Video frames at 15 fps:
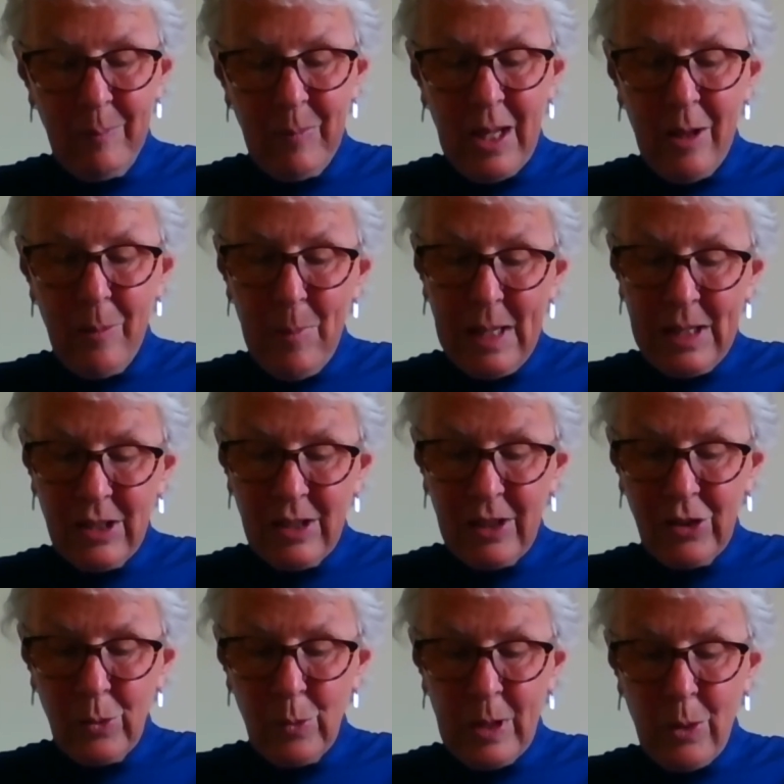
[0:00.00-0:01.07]
Metta
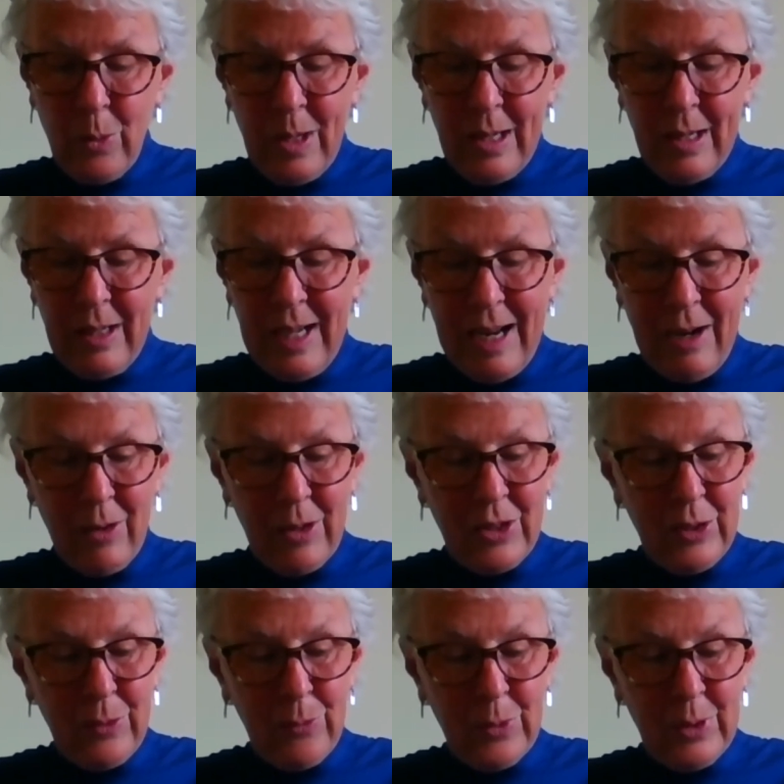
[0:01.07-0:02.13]
doesn't require a
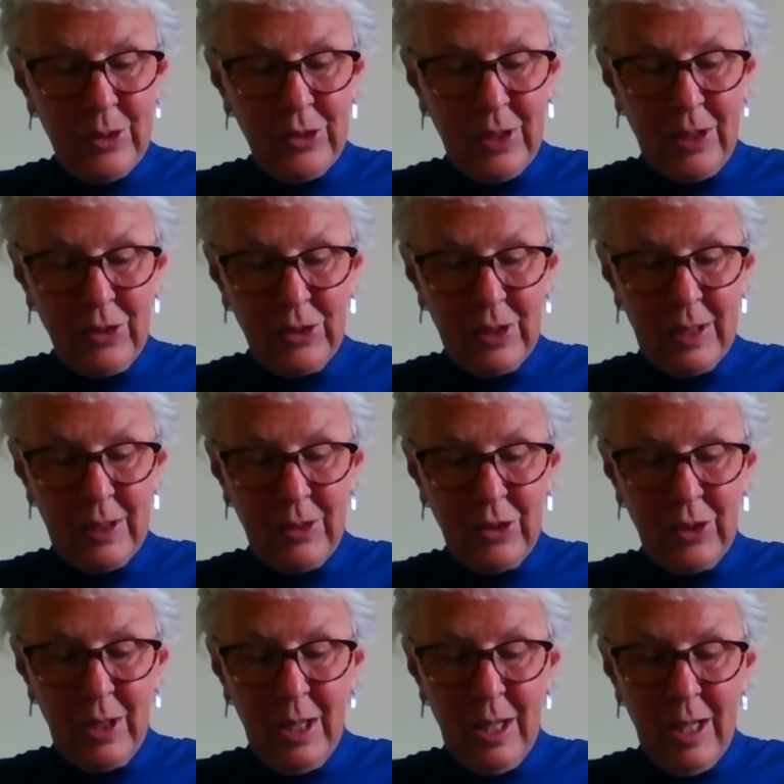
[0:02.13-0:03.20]
narrative for its sustenance,
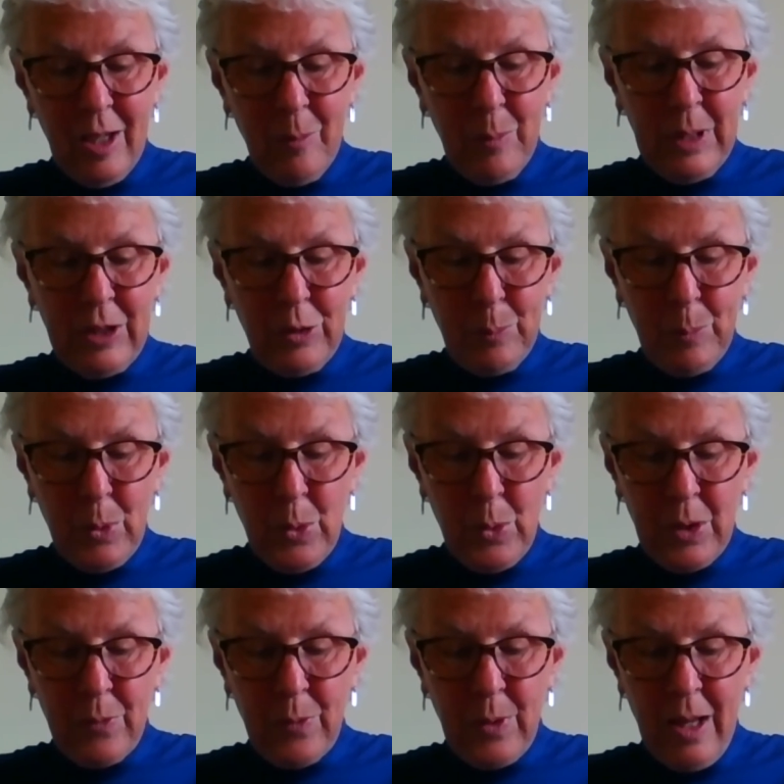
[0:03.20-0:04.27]
but is born
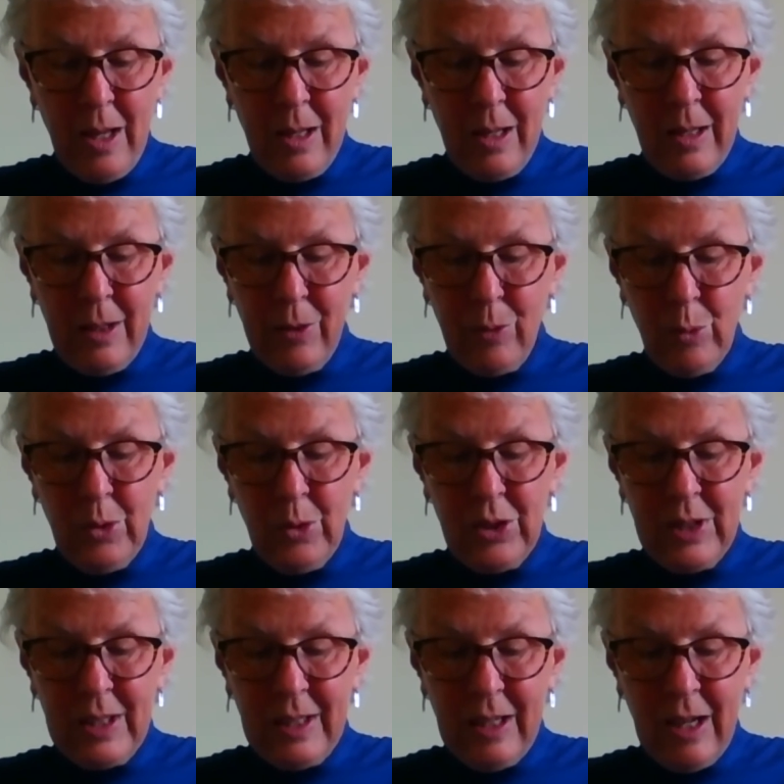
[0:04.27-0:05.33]
of a heart rooted
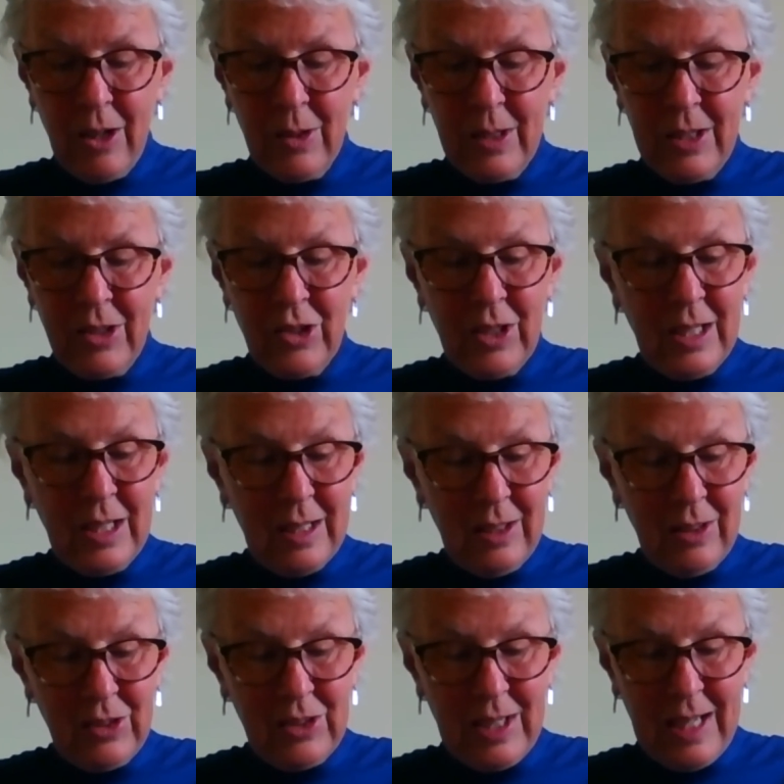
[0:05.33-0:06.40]
in courage and
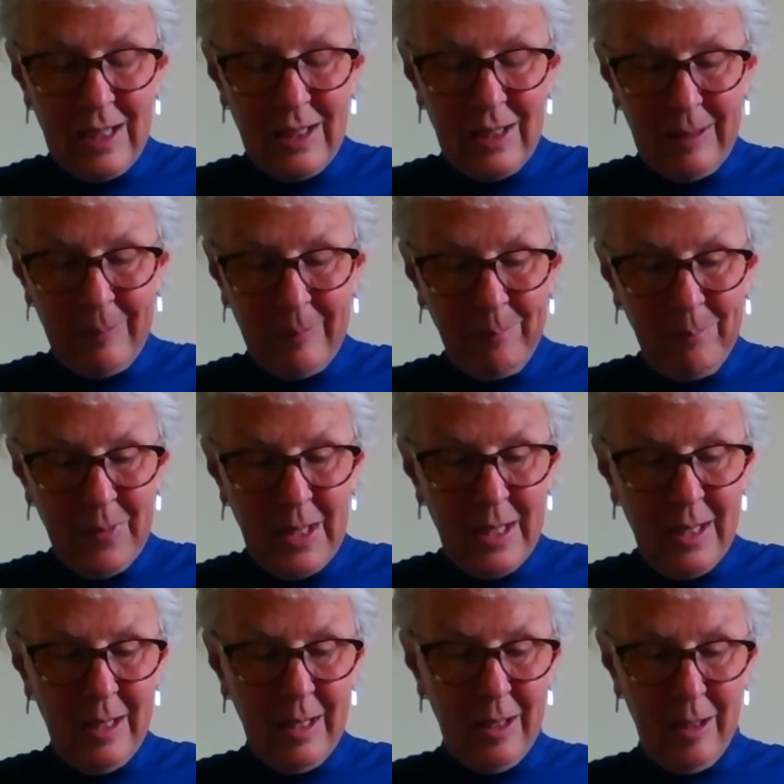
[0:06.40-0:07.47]
understanding.
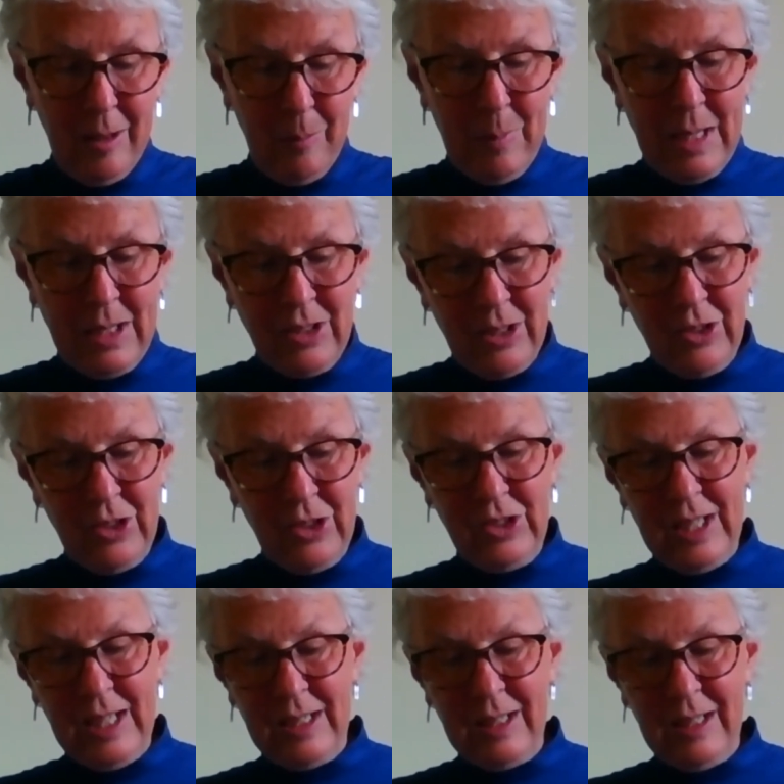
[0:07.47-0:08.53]
Metta, she
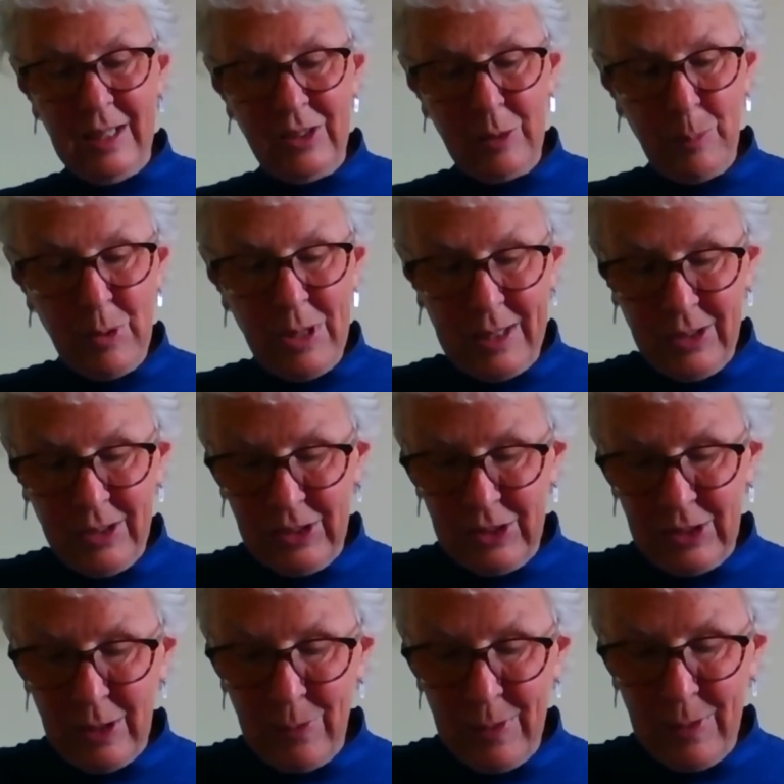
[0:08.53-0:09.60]
said, is a practice
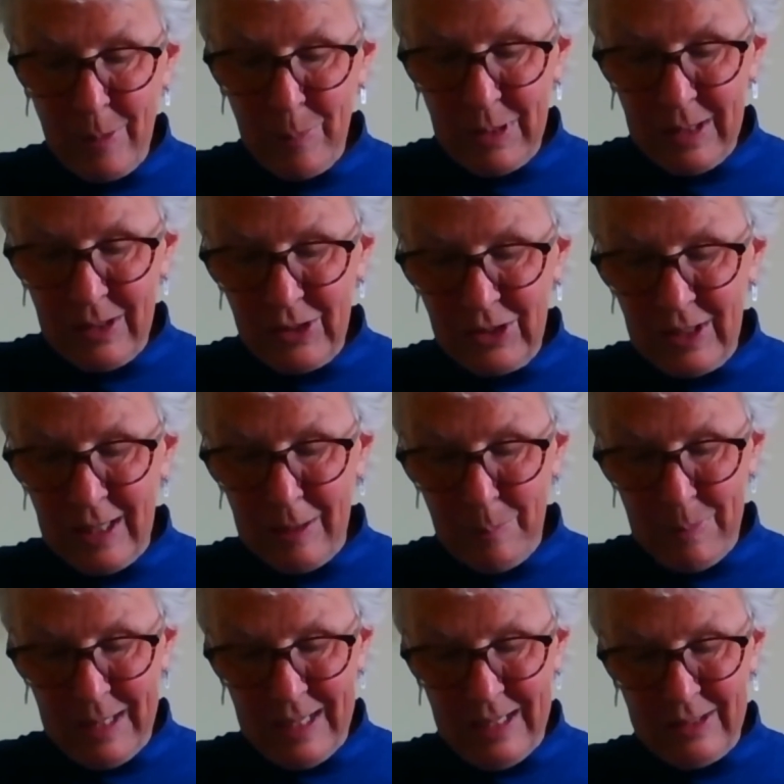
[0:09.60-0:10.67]
of happiness and
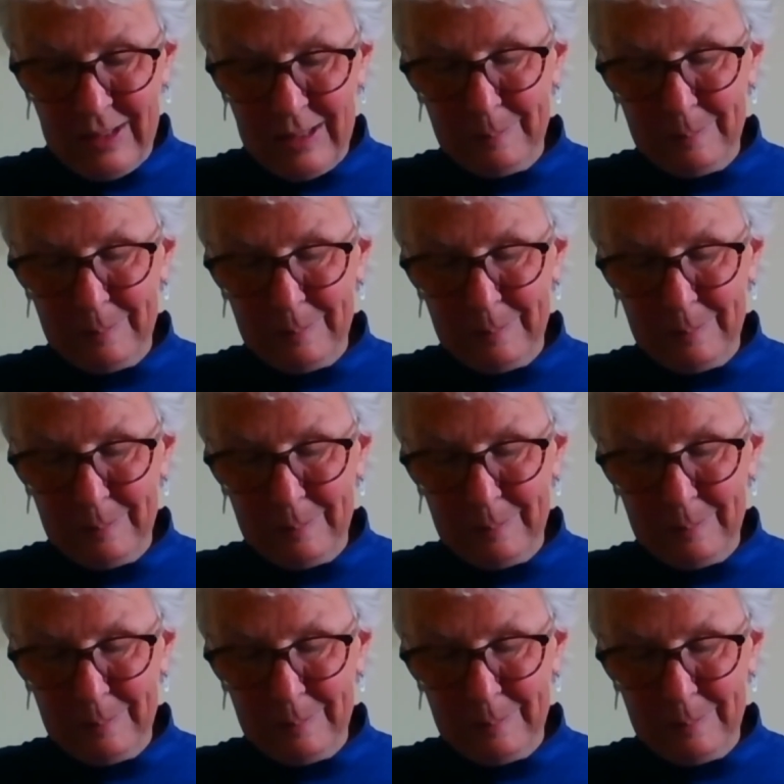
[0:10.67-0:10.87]
peace.